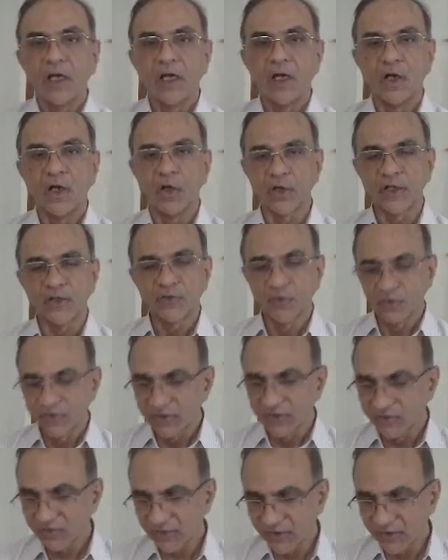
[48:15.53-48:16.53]
Okay, so
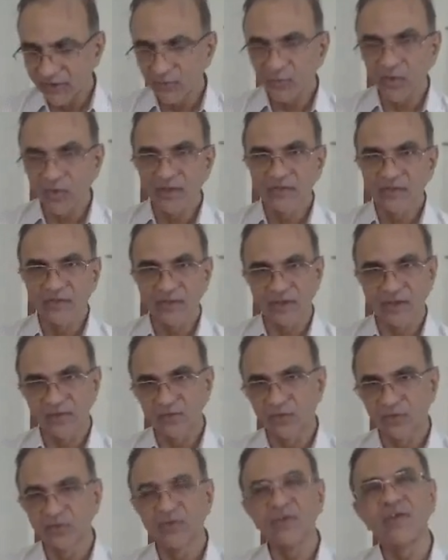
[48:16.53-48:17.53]
this is what I said.
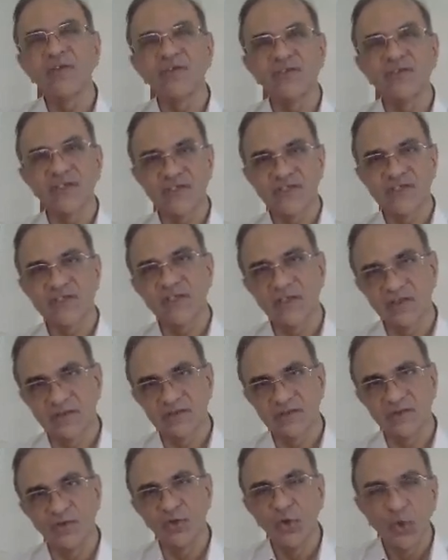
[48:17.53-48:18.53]
So this is just start.
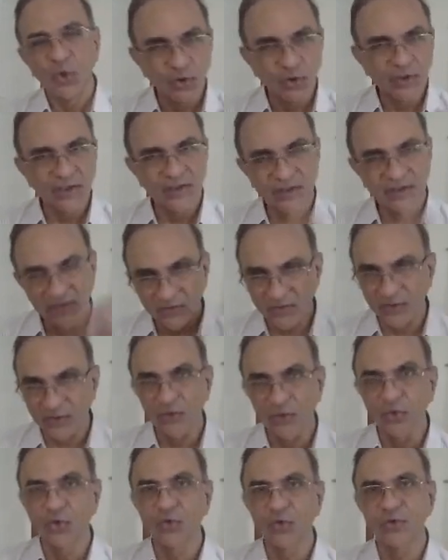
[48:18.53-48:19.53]
You look at this and
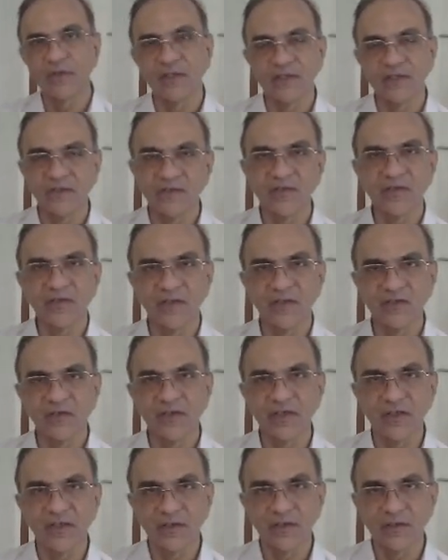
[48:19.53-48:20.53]
you know that this is
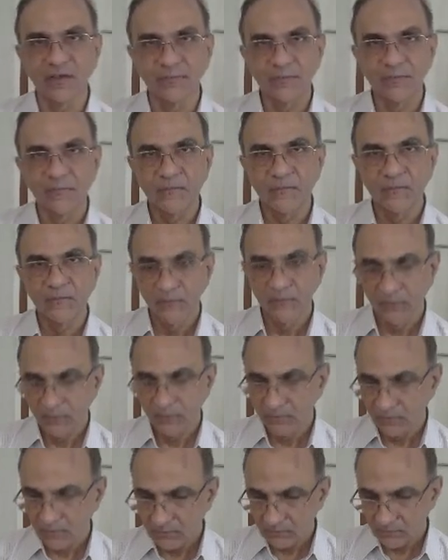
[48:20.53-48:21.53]
SCD.
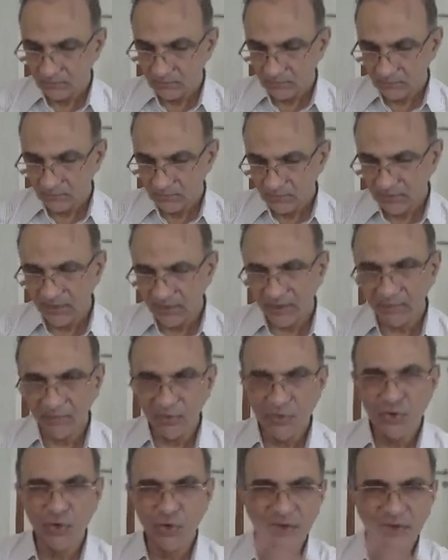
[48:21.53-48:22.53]
And I'm
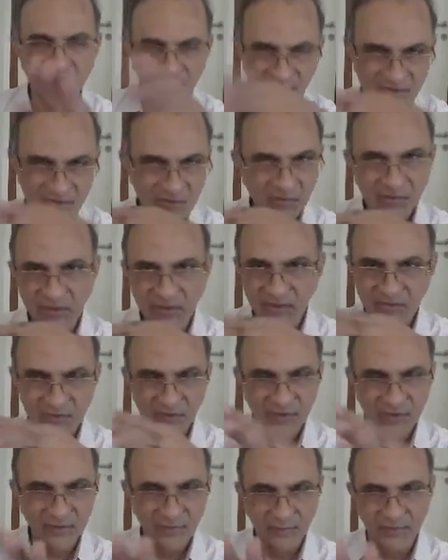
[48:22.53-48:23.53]
not showing the rest of the
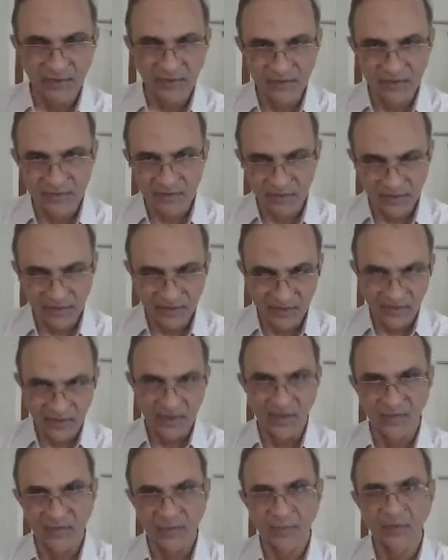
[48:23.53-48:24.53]
X-rays. I mean, it's
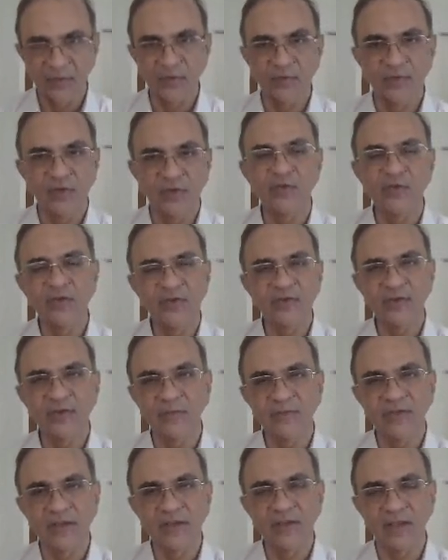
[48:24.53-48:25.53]
irrelevant because when you see
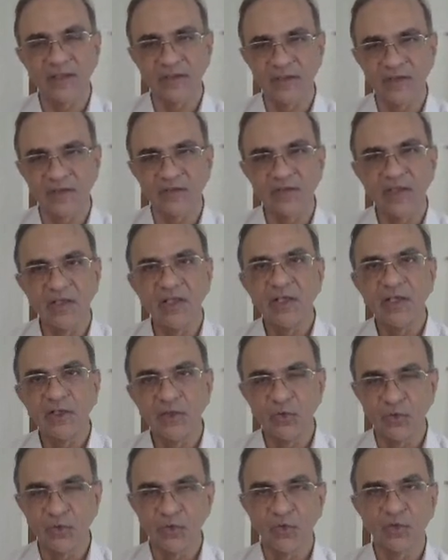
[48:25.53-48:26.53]
something like this,
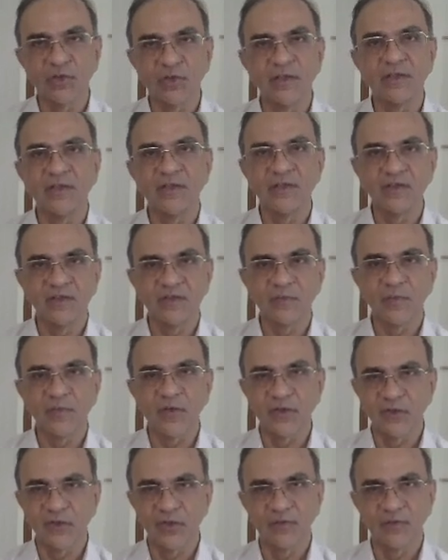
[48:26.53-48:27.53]
you know that this is
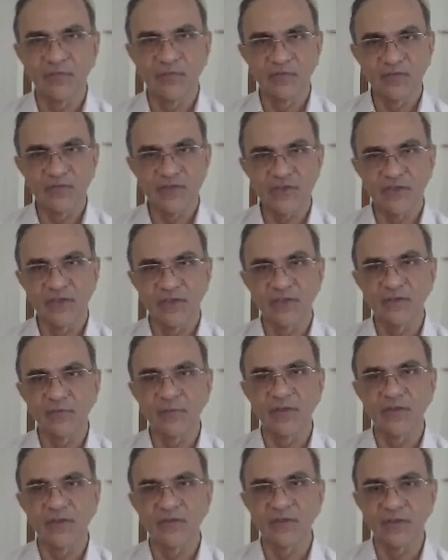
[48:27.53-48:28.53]
spondyloepiphyseal
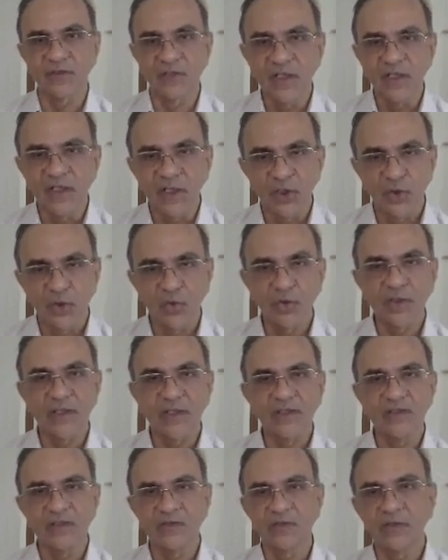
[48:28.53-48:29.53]
dysplasia. Look
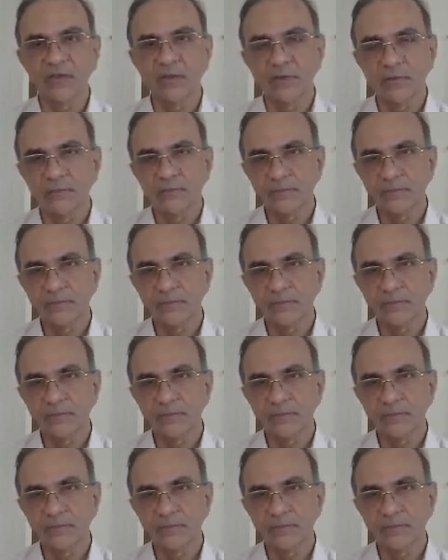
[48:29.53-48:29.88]
at this.